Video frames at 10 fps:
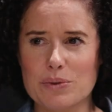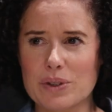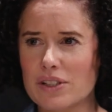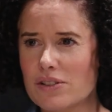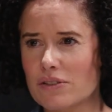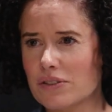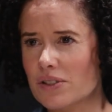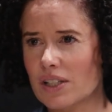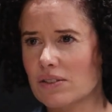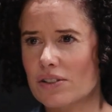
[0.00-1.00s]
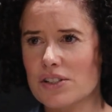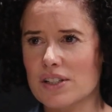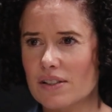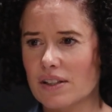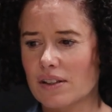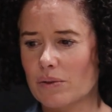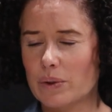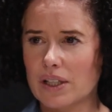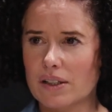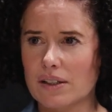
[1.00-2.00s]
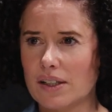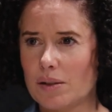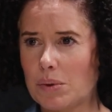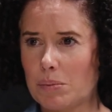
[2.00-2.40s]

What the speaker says: With these novel technologies, I think we can keep